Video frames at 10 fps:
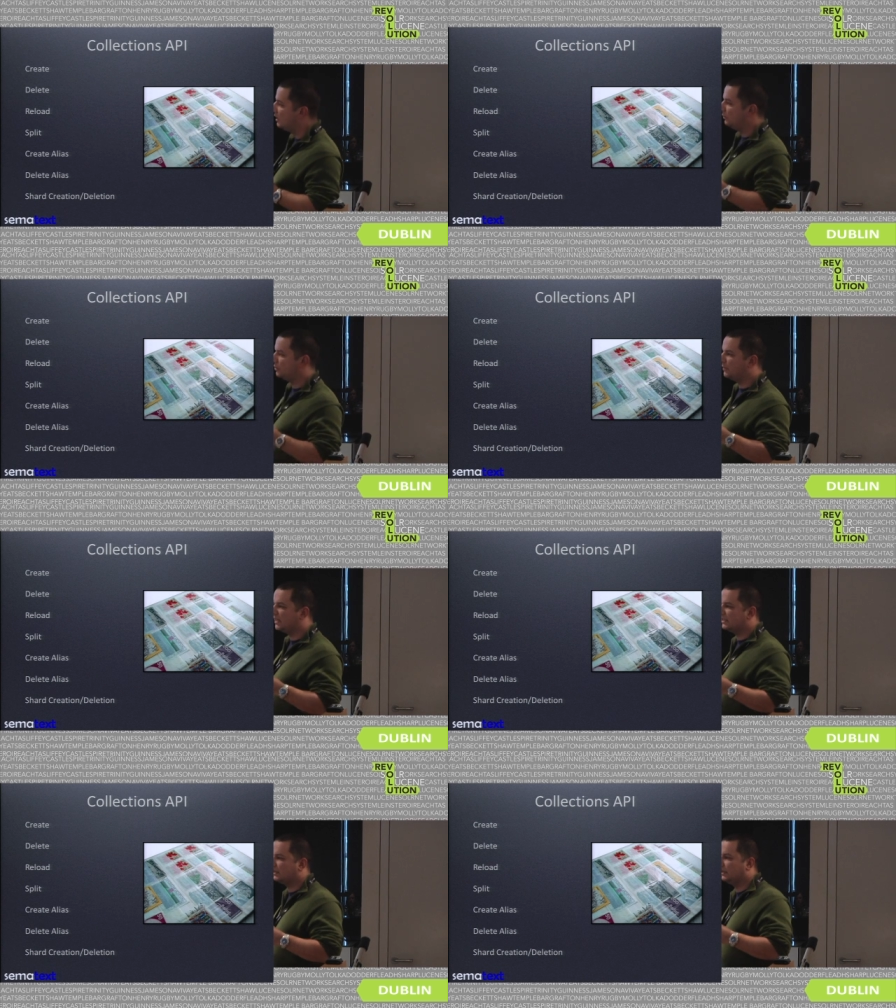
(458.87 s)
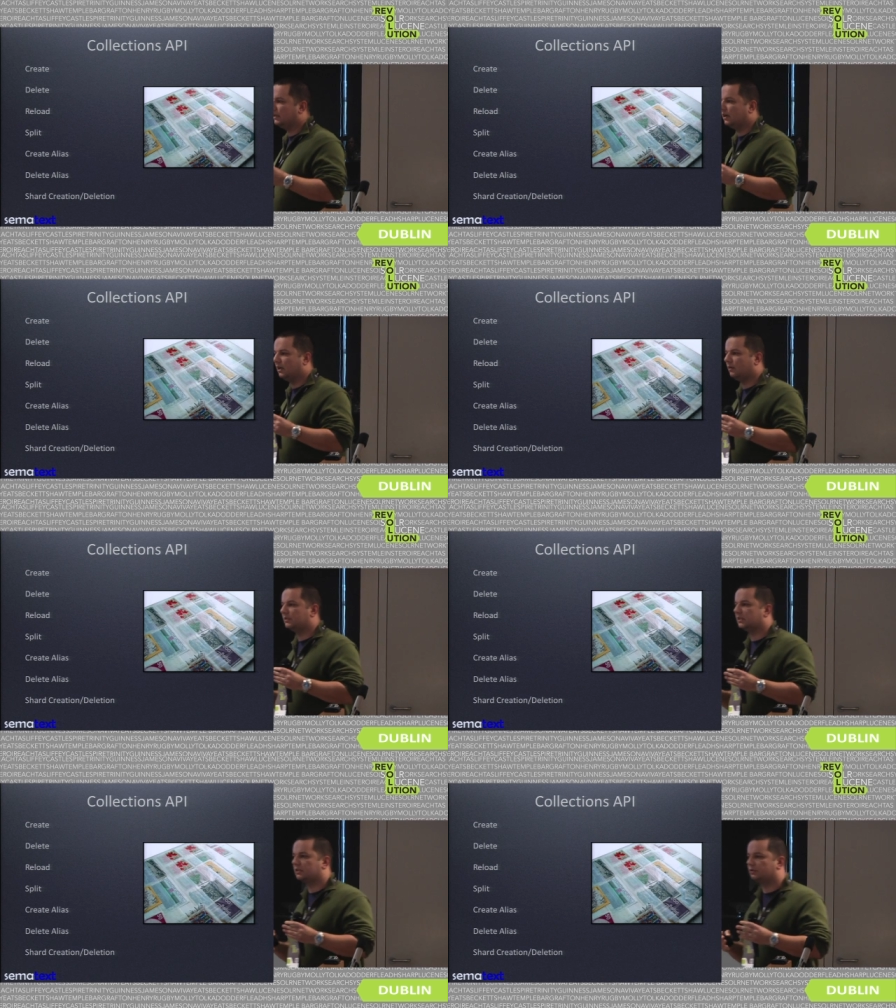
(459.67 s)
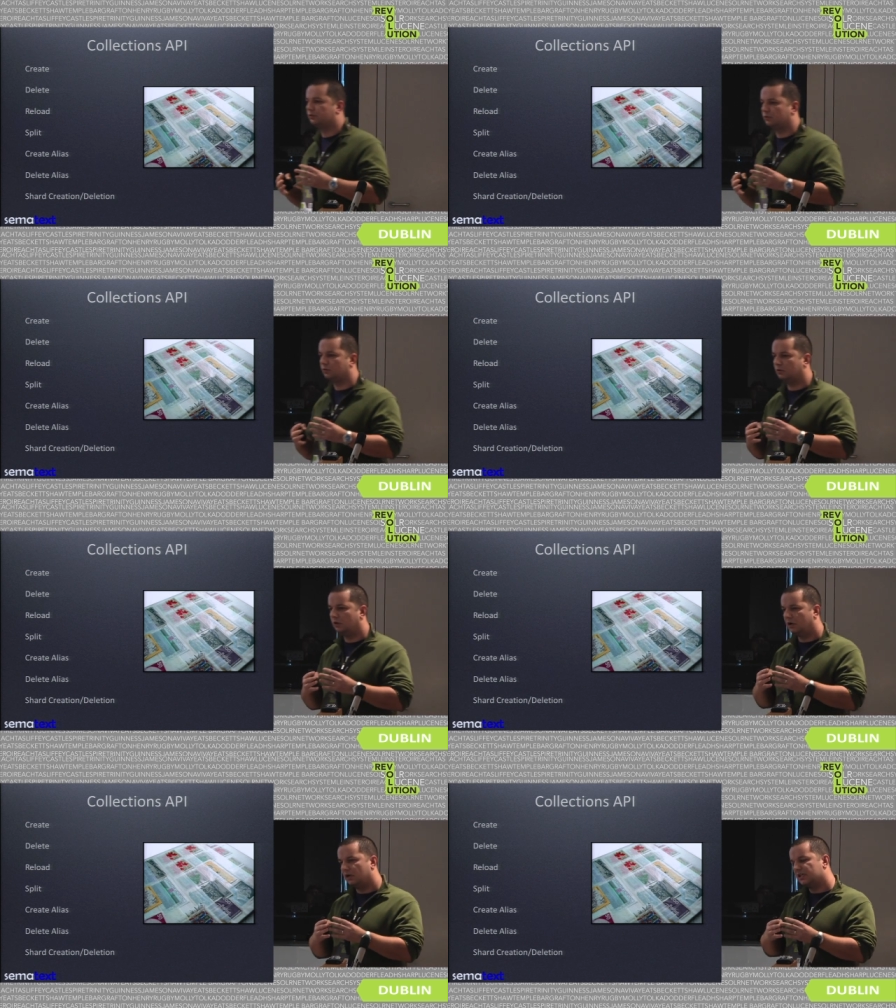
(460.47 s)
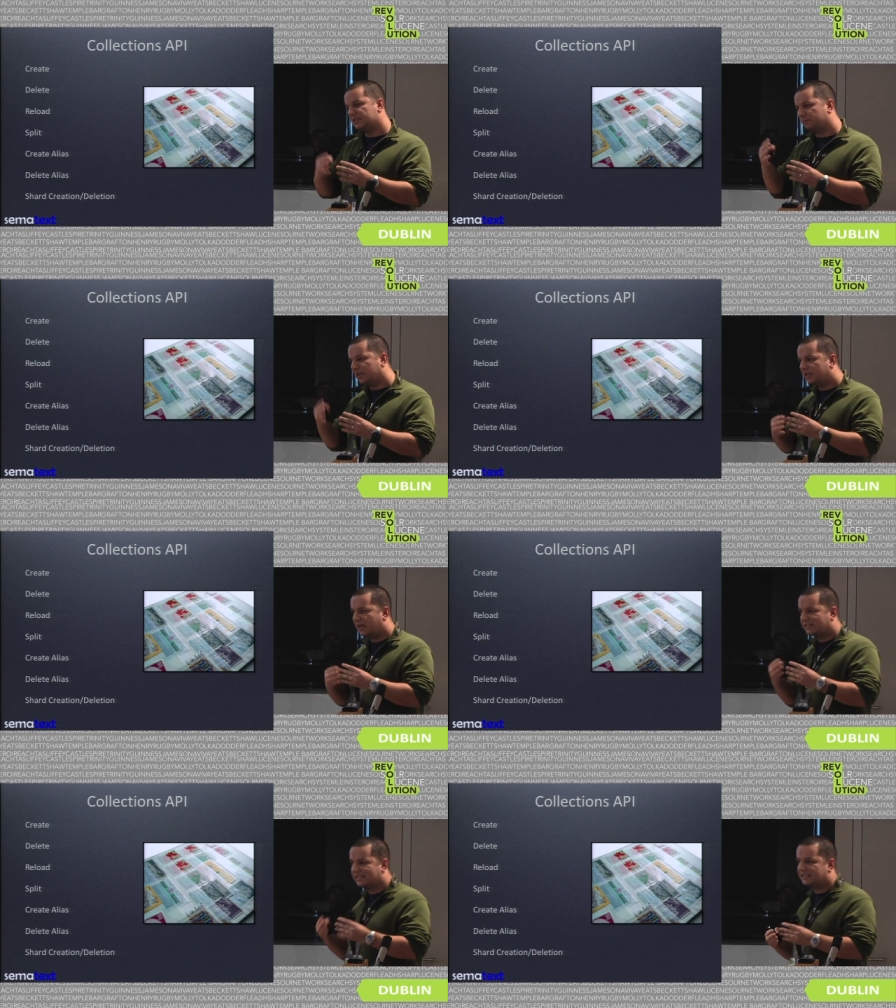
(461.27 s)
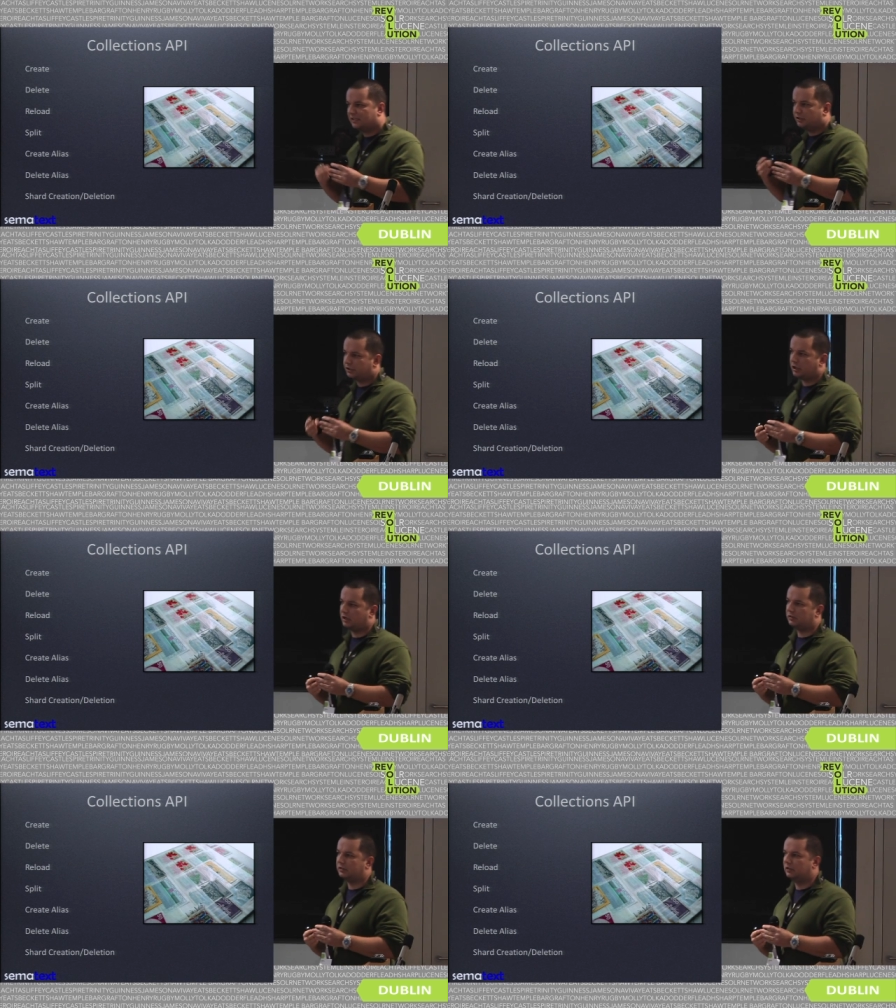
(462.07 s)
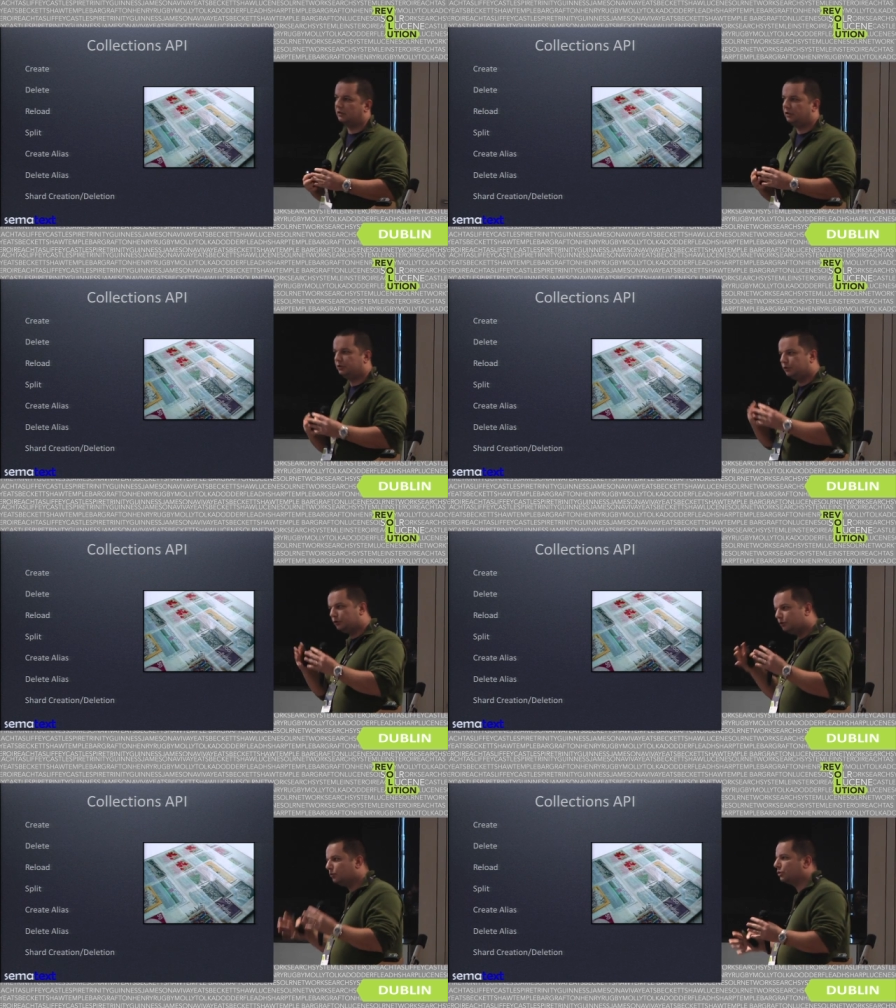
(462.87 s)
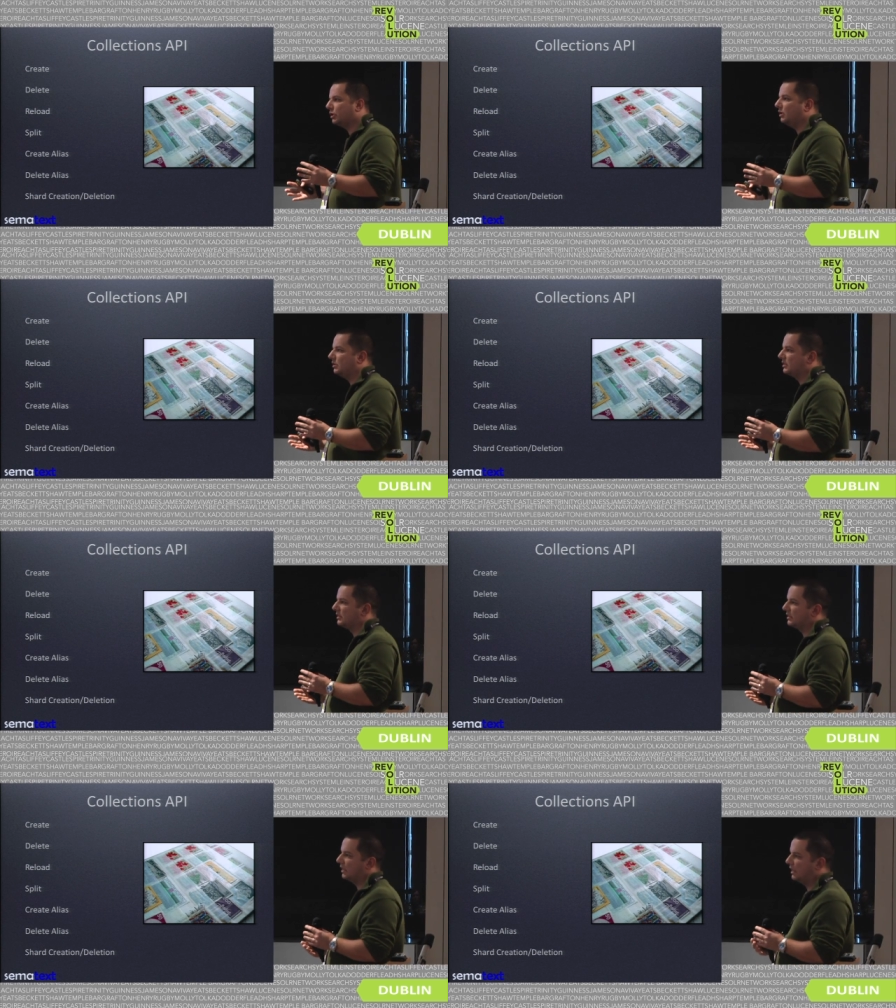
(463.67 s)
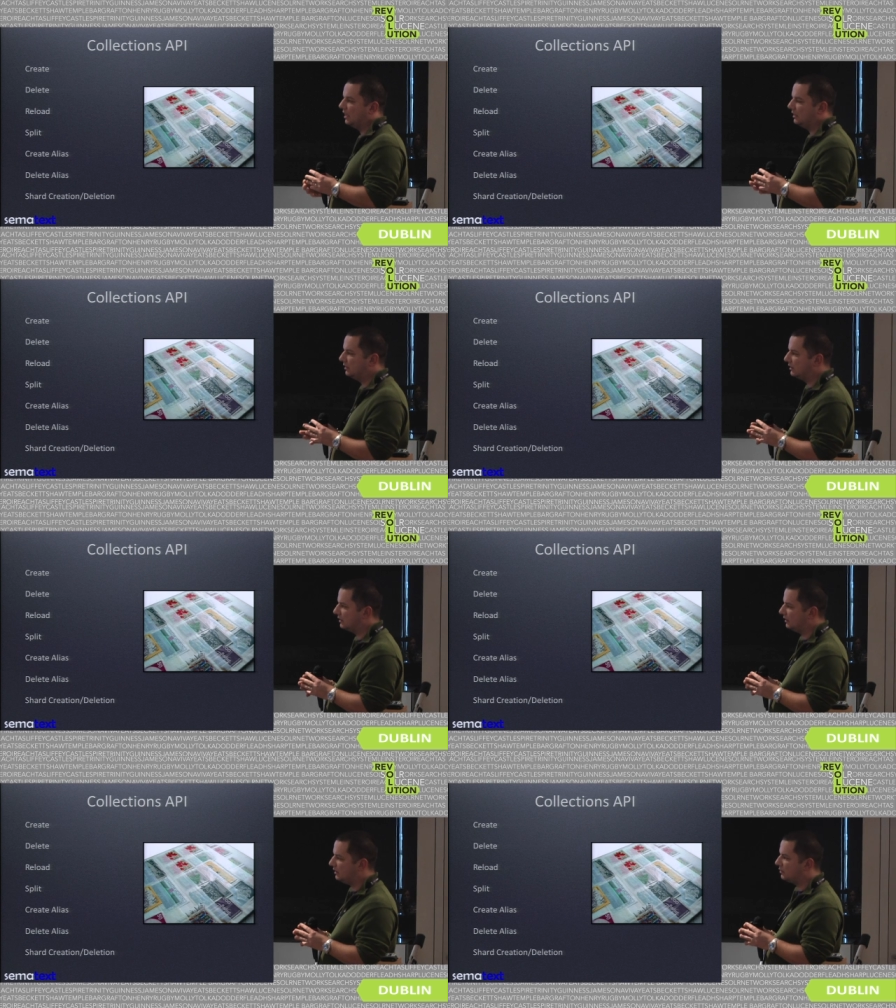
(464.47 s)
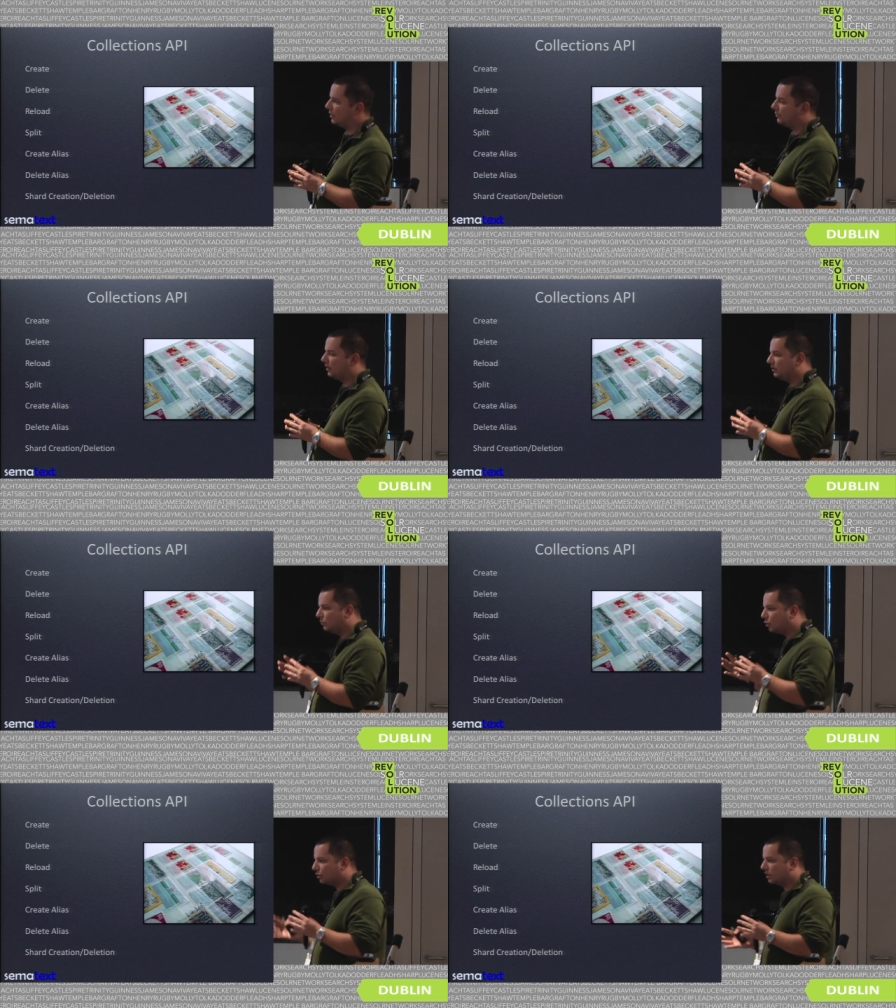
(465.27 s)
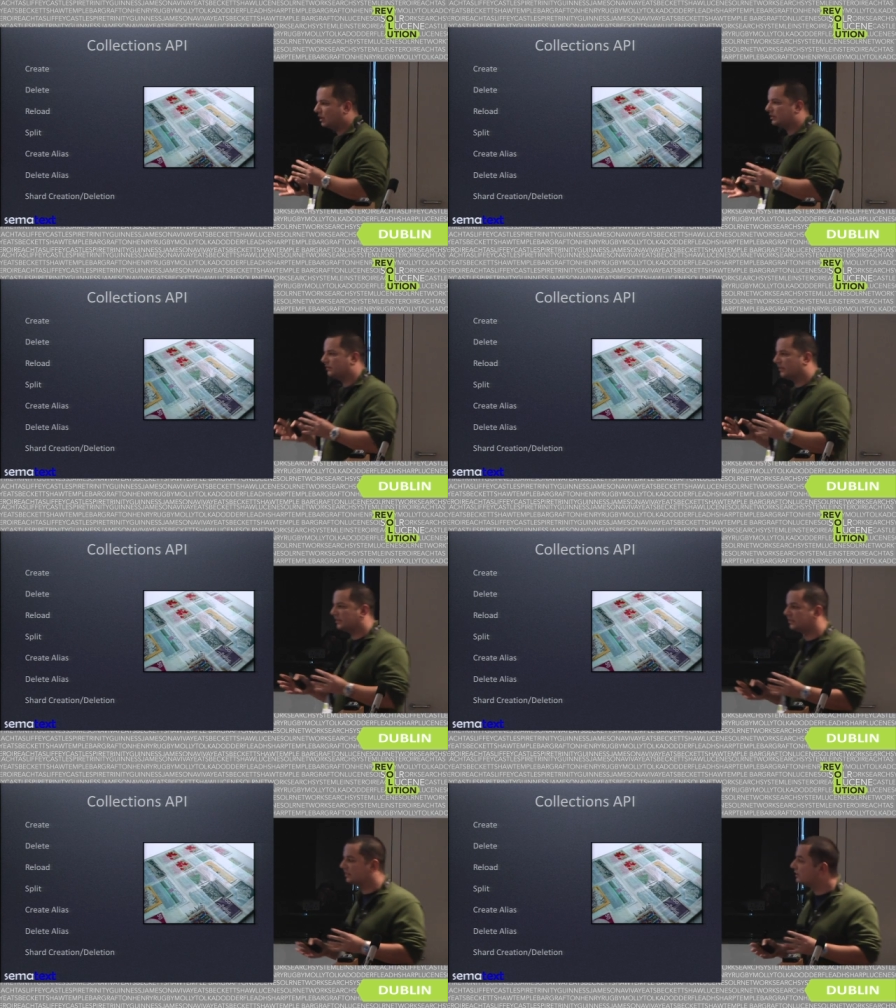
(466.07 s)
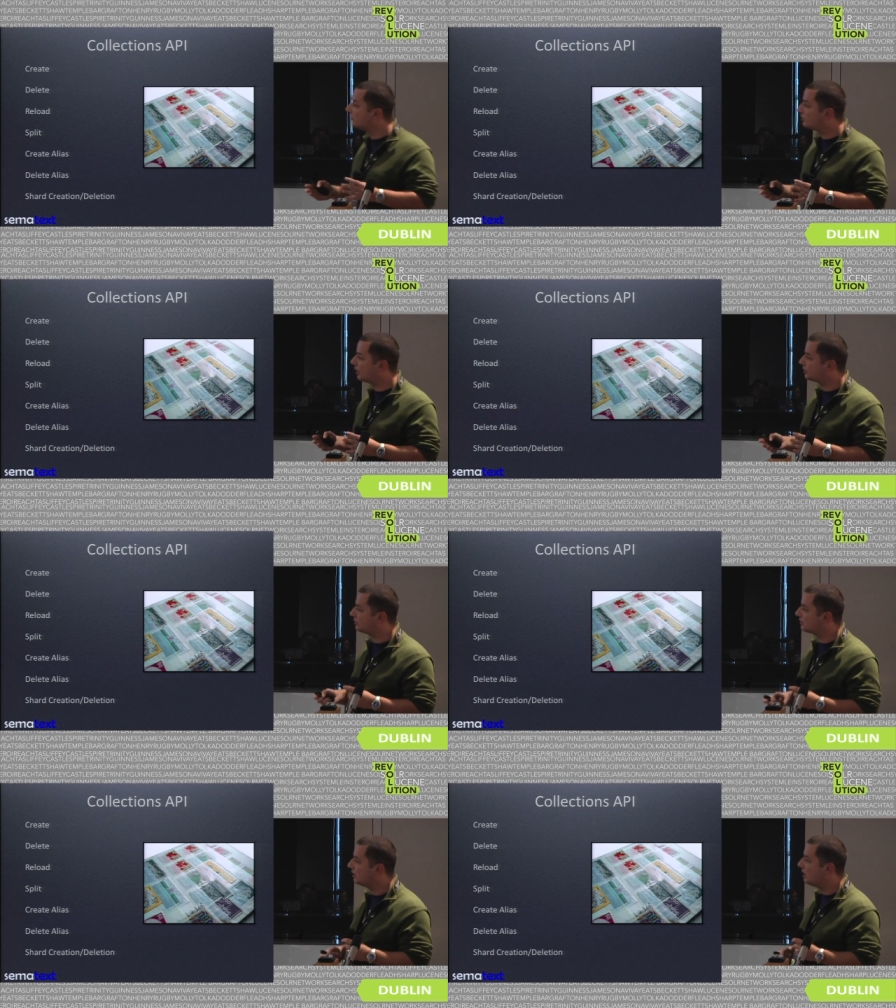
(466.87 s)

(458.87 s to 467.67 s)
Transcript: which basically allows us to split existing shard into two shards and this way create more shards of existing collections.